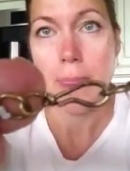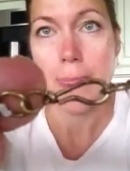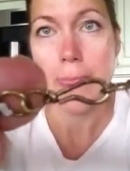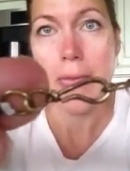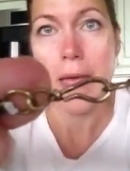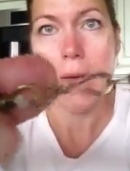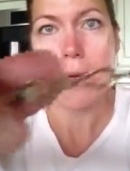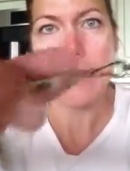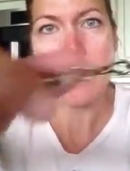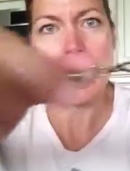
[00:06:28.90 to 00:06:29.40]

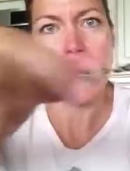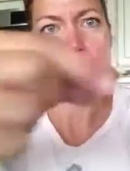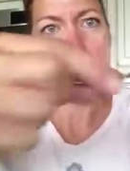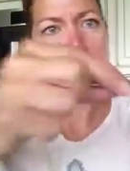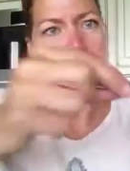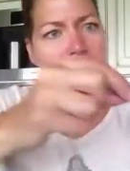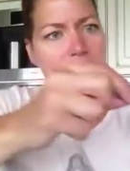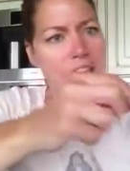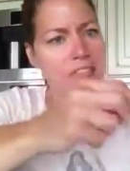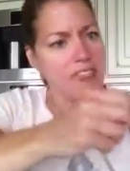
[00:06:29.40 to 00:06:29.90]
That would be the
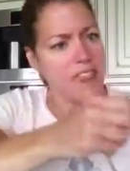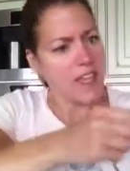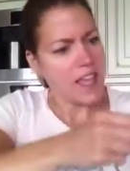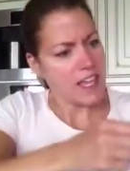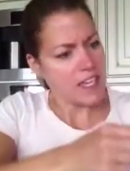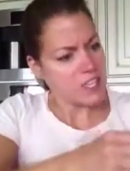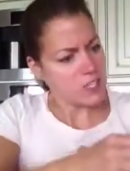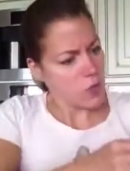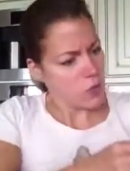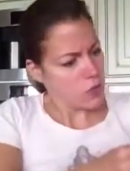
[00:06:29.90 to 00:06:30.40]
one thing I think
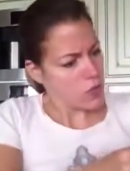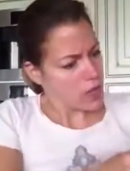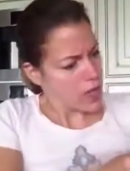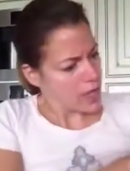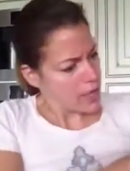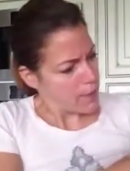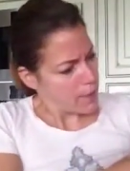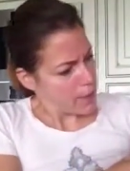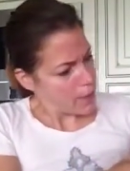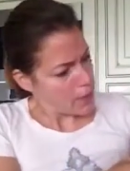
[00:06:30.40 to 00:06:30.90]
I don't
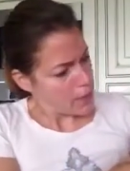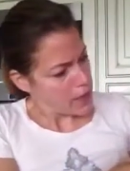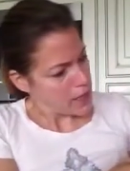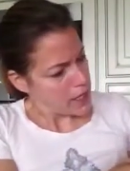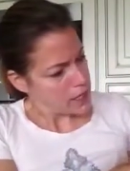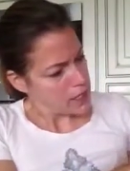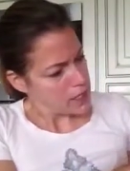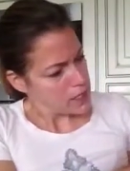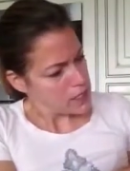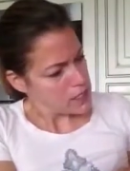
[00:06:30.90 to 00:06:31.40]
like about the
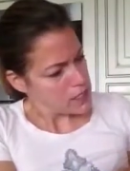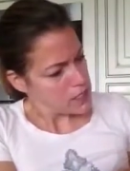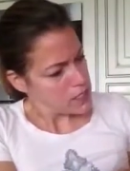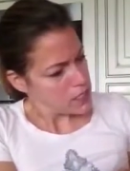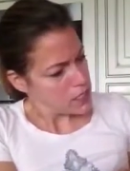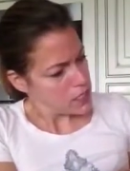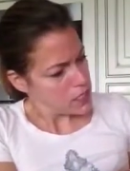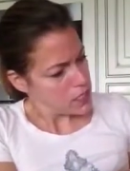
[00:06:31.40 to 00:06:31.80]
necklace.